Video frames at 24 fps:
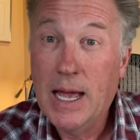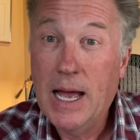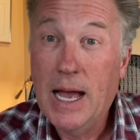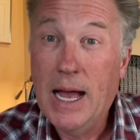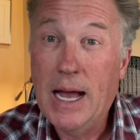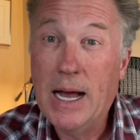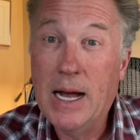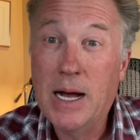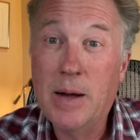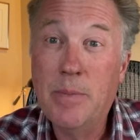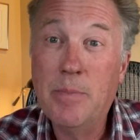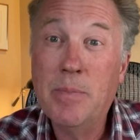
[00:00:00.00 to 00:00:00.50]

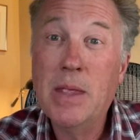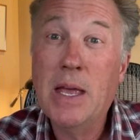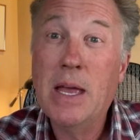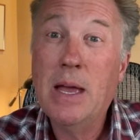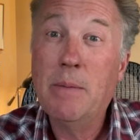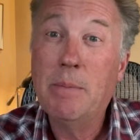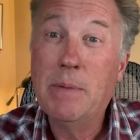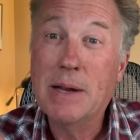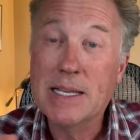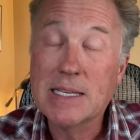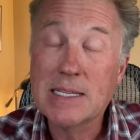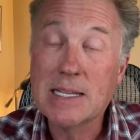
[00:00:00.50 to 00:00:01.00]

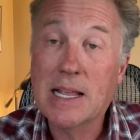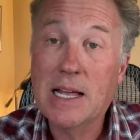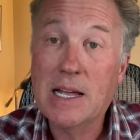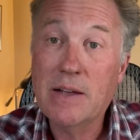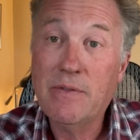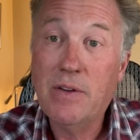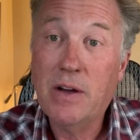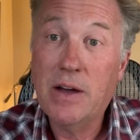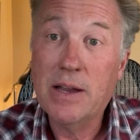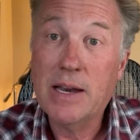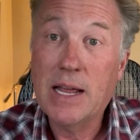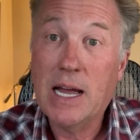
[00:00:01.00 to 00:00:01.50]
But it's
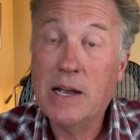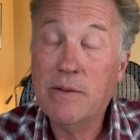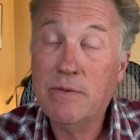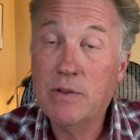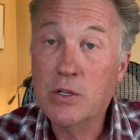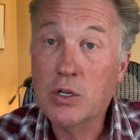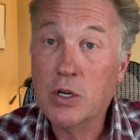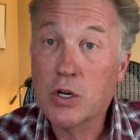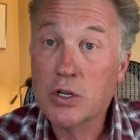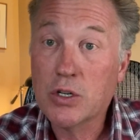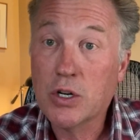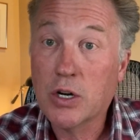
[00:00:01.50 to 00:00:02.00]

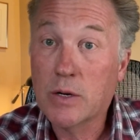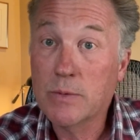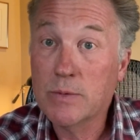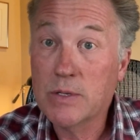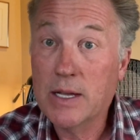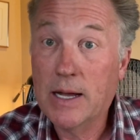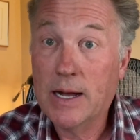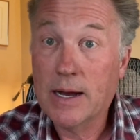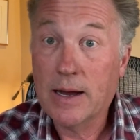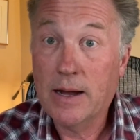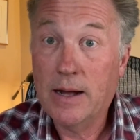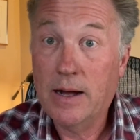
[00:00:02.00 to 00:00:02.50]

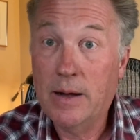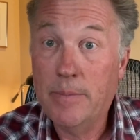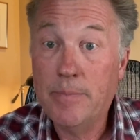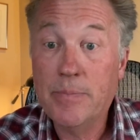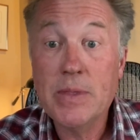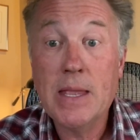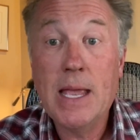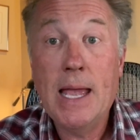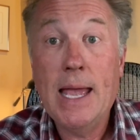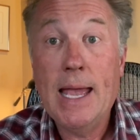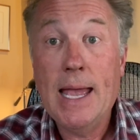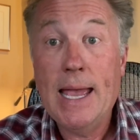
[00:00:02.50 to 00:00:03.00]
lifeon-yourterms.com.
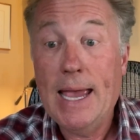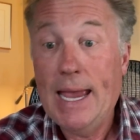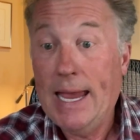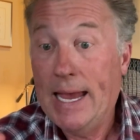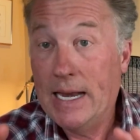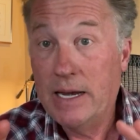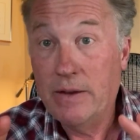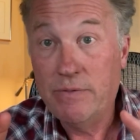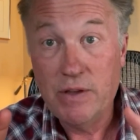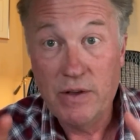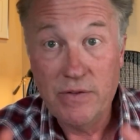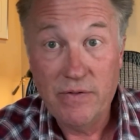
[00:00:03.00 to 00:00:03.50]

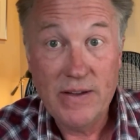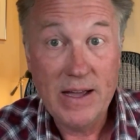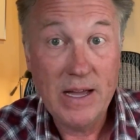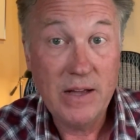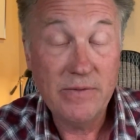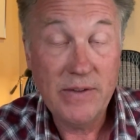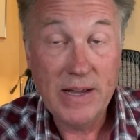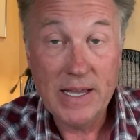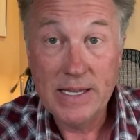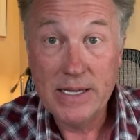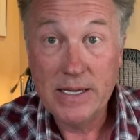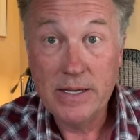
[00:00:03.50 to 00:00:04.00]
And if you found
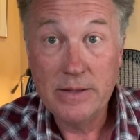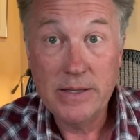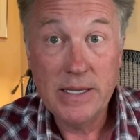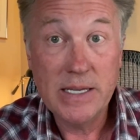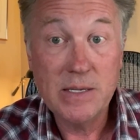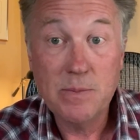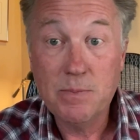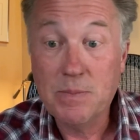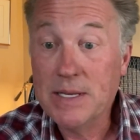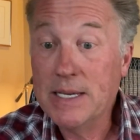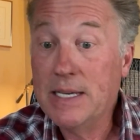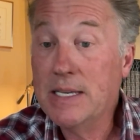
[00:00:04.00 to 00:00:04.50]
value in
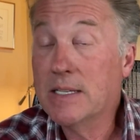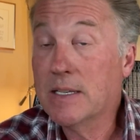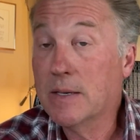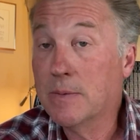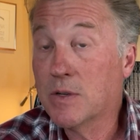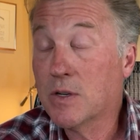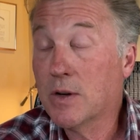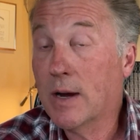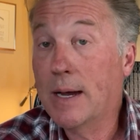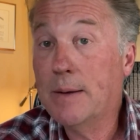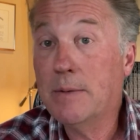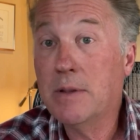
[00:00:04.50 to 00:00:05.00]
this, please
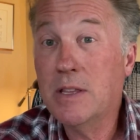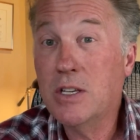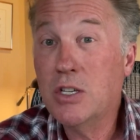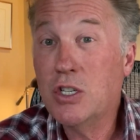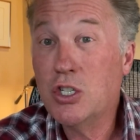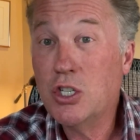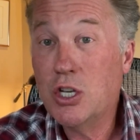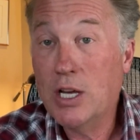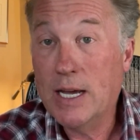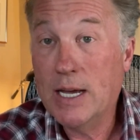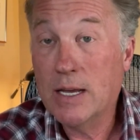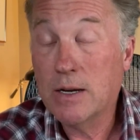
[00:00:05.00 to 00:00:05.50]
subscribe to this
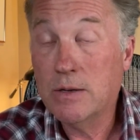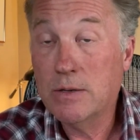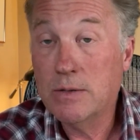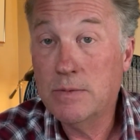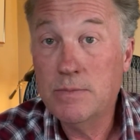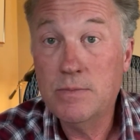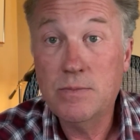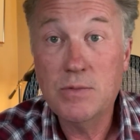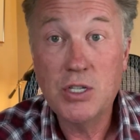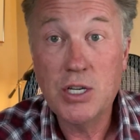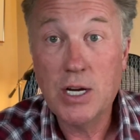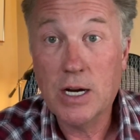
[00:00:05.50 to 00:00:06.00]
channel,
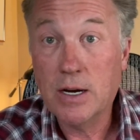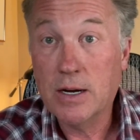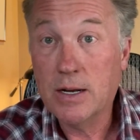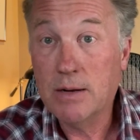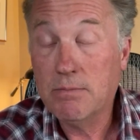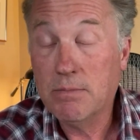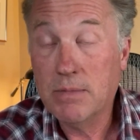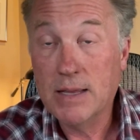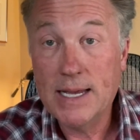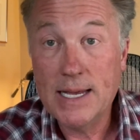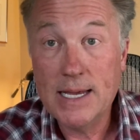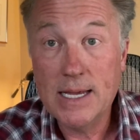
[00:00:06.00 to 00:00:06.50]
share
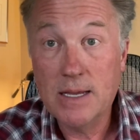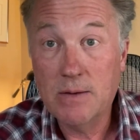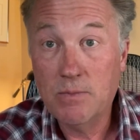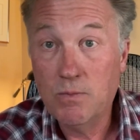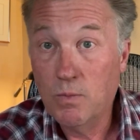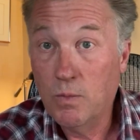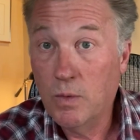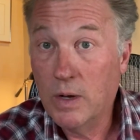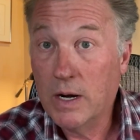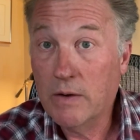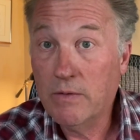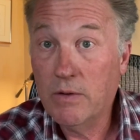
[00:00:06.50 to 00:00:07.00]
it, link it,
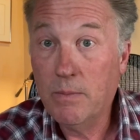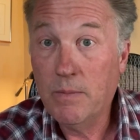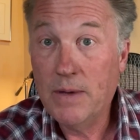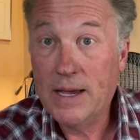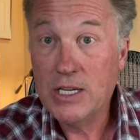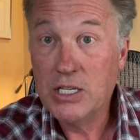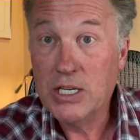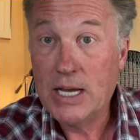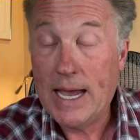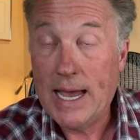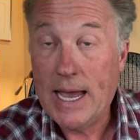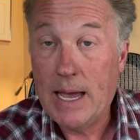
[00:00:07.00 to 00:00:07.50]
whatever
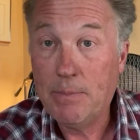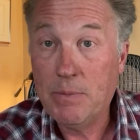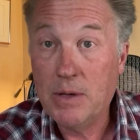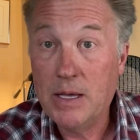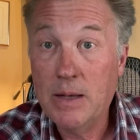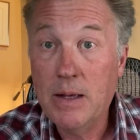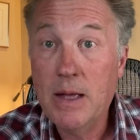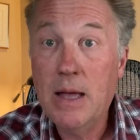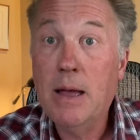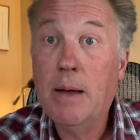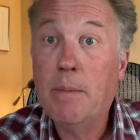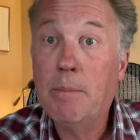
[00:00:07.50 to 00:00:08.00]
makes you
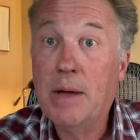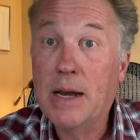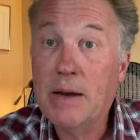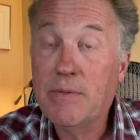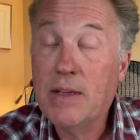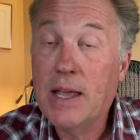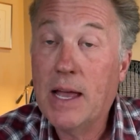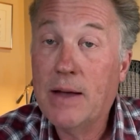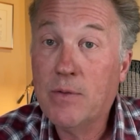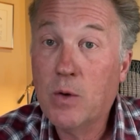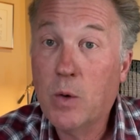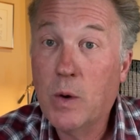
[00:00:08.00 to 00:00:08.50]
happy. But
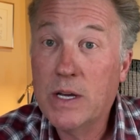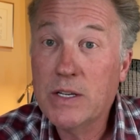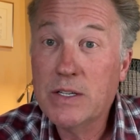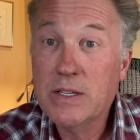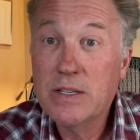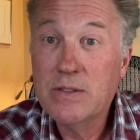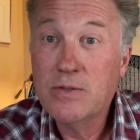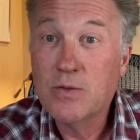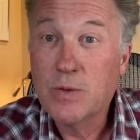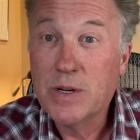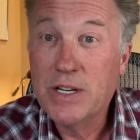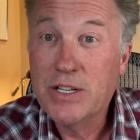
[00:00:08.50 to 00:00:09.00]
if you have
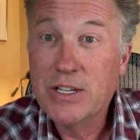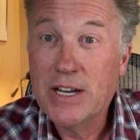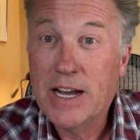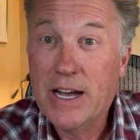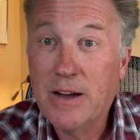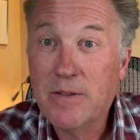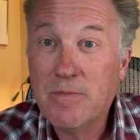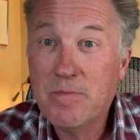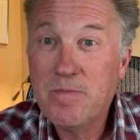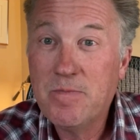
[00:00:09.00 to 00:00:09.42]
questions, reach out.